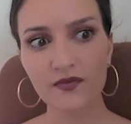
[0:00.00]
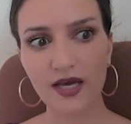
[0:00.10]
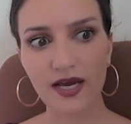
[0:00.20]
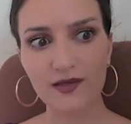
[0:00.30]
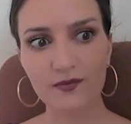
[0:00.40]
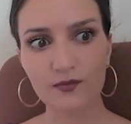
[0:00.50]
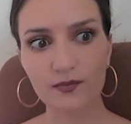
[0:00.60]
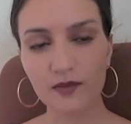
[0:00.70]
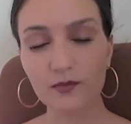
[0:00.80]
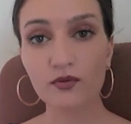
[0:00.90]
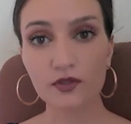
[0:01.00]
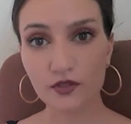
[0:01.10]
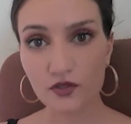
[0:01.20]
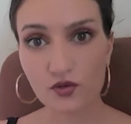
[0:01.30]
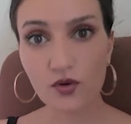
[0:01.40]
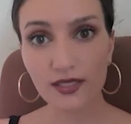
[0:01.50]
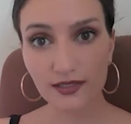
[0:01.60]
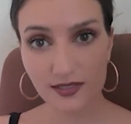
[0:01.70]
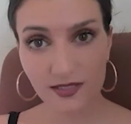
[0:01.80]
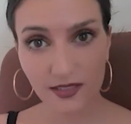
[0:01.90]
that people enjoy
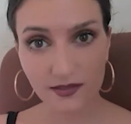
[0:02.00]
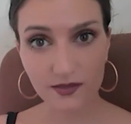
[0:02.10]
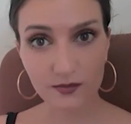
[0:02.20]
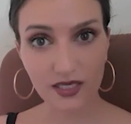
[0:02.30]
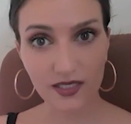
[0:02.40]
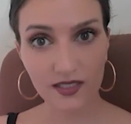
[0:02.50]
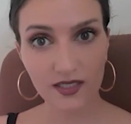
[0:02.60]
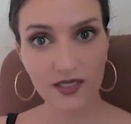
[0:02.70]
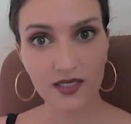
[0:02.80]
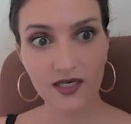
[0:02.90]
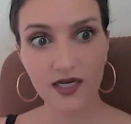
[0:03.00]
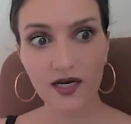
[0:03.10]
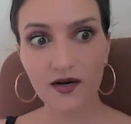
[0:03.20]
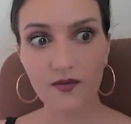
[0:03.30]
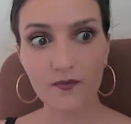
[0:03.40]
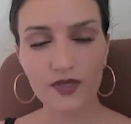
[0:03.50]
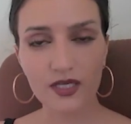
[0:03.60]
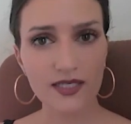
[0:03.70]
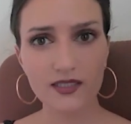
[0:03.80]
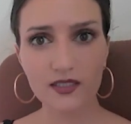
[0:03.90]
listening to me. And
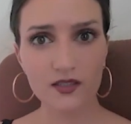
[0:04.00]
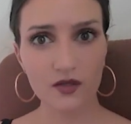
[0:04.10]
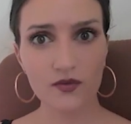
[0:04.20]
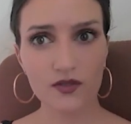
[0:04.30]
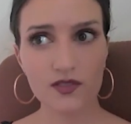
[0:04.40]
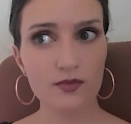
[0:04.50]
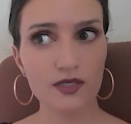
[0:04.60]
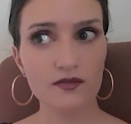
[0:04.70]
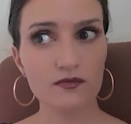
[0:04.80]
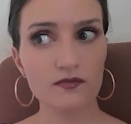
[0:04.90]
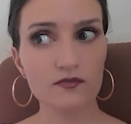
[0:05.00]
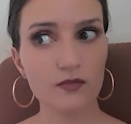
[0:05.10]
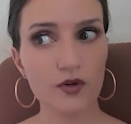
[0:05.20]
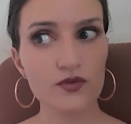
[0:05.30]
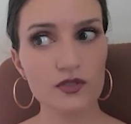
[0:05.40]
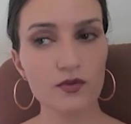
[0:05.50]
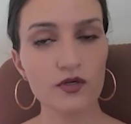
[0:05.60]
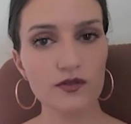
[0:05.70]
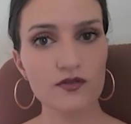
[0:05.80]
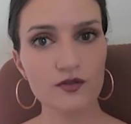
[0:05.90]
I didn't know this, but most
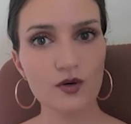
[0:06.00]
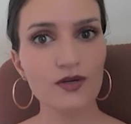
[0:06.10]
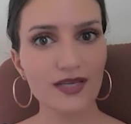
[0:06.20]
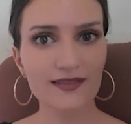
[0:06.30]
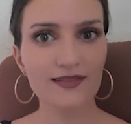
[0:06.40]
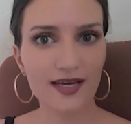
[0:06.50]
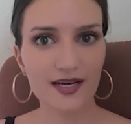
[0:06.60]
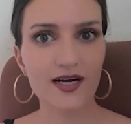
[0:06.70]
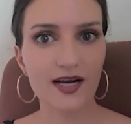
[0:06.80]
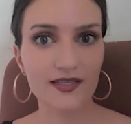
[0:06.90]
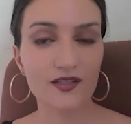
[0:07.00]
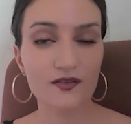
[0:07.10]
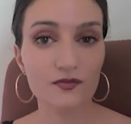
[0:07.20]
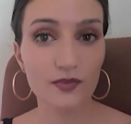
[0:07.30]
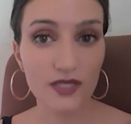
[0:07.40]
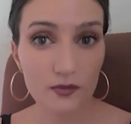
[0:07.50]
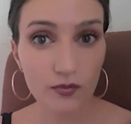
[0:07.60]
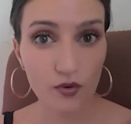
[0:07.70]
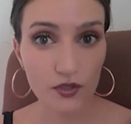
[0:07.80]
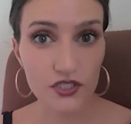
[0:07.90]
books don't get that kind of big
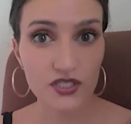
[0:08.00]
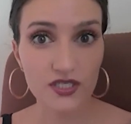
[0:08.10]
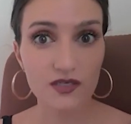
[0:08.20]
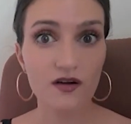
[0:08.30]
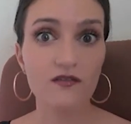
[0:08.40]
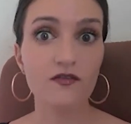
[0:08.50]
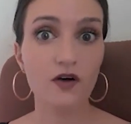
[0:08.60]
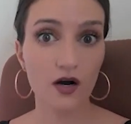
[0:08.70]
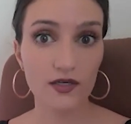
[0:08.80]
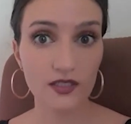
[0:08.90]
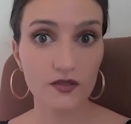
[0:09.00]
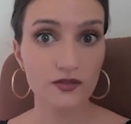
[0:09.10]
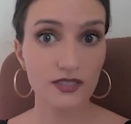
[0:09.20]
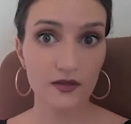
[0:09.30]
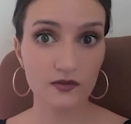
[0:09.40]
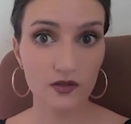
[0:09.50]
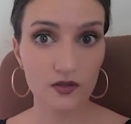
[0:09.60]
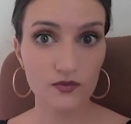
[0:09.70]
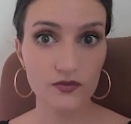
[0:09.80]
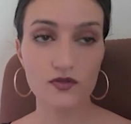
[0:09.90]
portion of audio
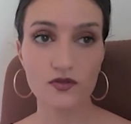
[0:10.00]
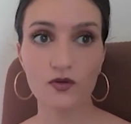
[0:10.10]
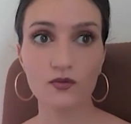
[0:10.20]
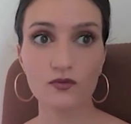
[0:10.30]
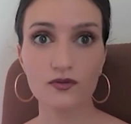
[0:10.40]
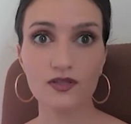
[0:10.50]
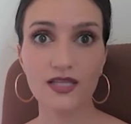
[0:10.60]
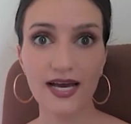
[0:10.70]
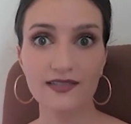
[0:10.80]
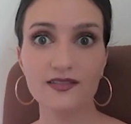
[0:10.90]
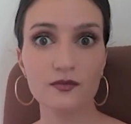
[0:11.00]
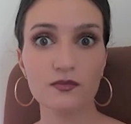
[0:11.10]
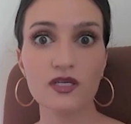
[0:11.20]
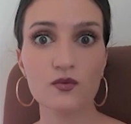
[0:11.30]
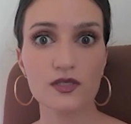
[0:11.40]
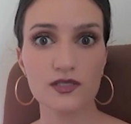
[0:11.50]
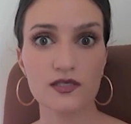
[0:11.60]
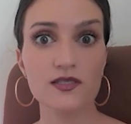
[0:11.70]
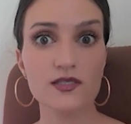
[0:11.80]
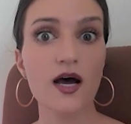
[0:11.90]
downloads. So that to me was
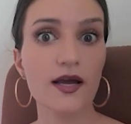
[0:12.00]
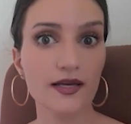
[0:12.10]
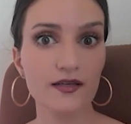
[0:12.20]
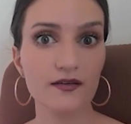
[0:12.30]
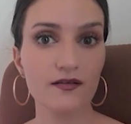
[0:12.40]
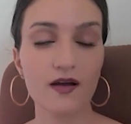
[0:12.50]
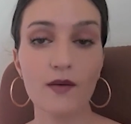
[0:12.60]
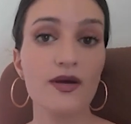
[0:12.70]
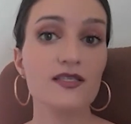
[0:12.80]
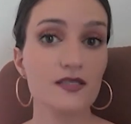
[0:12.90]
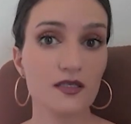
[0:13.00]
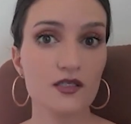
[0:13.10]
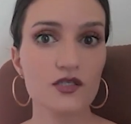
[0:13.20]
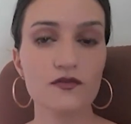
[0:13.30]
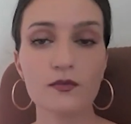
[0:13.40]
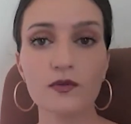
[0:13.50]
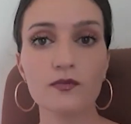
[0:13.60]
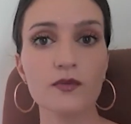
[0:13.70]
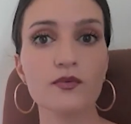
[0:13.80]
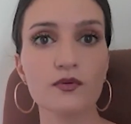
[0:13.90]
a sign, a message from the
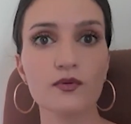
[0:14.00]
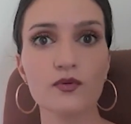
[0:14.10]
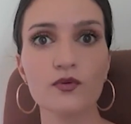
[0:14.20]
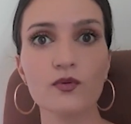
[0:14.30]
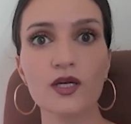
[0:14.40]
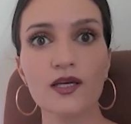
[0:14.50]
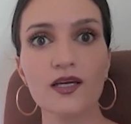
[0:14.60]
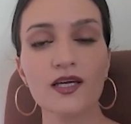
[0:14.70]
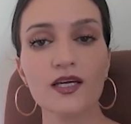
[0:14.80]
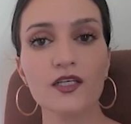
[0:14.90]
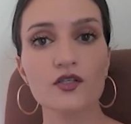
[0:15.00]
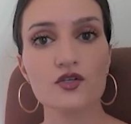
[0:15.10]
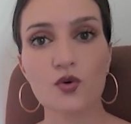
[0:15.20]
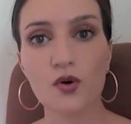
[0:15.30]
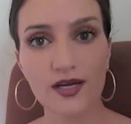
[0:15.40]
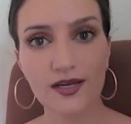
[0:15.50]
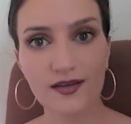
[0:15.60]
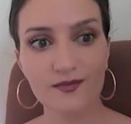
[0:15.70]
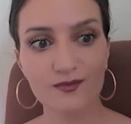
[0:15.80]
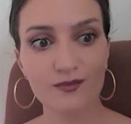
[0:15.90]
people who
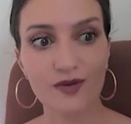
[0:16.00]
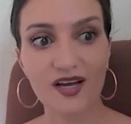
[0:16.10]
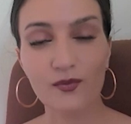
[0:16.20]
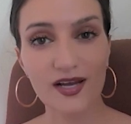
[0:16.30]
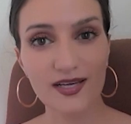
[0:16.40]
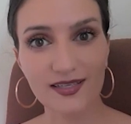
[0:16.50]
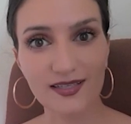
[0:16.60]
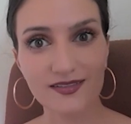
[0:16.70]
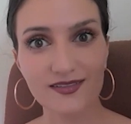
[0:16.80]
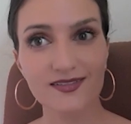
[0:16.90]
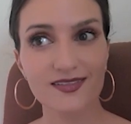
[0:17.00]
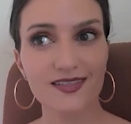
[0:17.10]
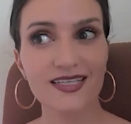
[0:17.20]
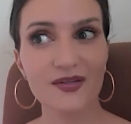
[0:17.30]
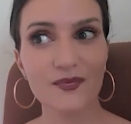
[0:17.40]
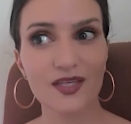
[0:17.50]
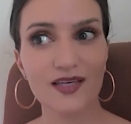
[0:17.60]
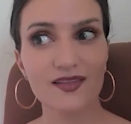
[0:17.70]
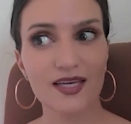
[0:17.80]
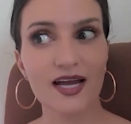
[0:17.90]
enjoy my writings,
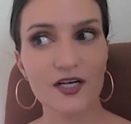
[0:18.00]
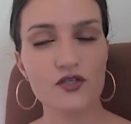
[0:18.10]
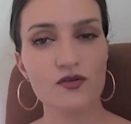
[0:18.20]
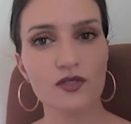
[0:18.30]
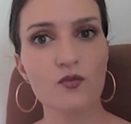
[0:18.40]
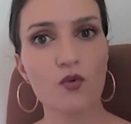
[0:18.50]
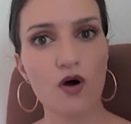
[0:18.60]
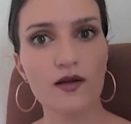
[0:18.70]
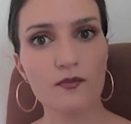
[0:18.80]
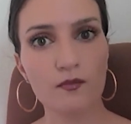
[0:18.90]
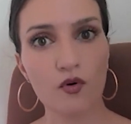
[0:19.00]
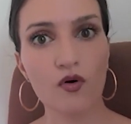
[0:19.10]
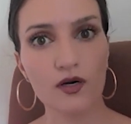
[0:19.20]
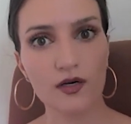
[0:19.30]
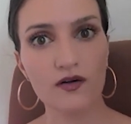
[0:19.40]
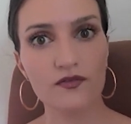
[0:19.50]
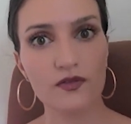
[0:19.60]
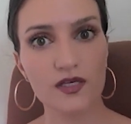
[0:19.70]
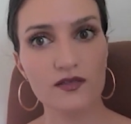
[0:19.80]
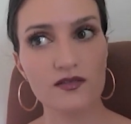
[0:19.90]
that they actually want more
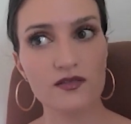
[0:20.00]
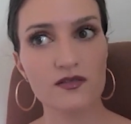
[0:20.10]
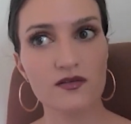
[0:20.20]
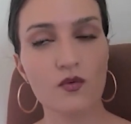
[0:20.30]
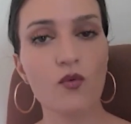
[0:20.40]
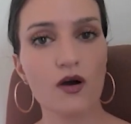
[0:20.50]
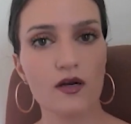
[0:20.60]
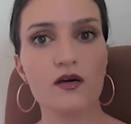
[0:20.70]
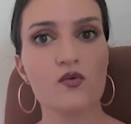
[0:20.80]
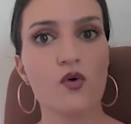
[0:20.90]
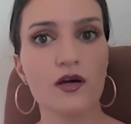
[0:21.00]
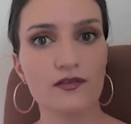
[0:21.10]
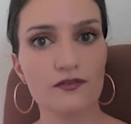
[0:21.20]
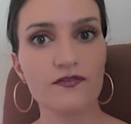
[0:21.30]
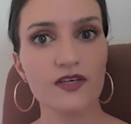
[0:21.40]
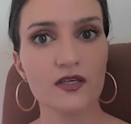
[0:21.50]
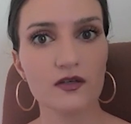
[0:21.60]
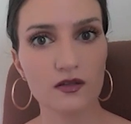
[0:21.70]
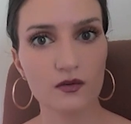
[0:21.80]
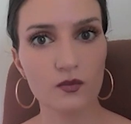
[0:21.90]
of this one-on-one
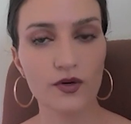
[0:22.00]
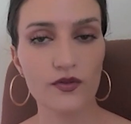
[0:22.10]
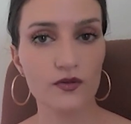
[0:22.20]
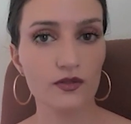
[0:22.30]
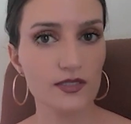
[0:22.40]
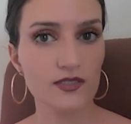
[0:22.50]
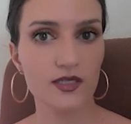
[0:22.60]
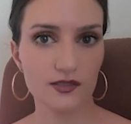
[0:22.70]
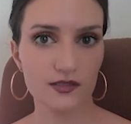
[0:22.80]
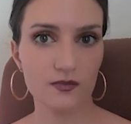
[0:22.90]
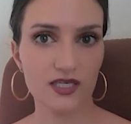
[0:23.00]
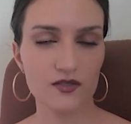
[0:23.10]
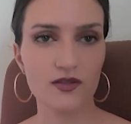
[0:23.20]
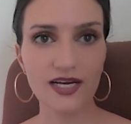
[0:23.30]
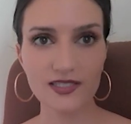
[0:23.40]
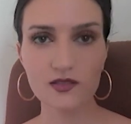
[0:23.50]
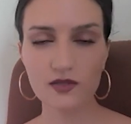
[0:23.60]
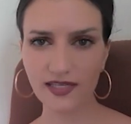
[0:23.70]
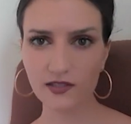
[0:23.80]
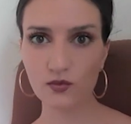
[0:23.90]
feel where they're listening to me. So
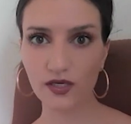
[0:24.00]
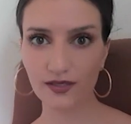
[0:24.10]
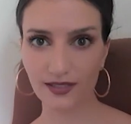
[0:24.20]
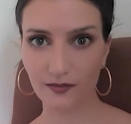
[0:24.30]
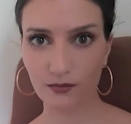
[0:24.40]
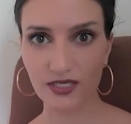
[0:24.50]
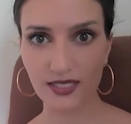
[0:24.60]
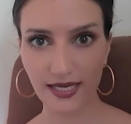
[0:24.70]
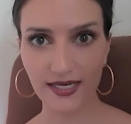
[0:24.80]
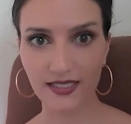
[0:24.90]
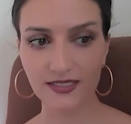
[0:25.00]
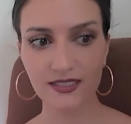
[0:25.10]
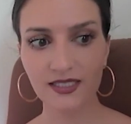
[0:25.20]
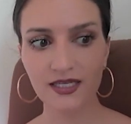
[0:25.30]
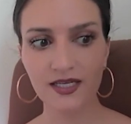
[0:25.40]
that's where it began.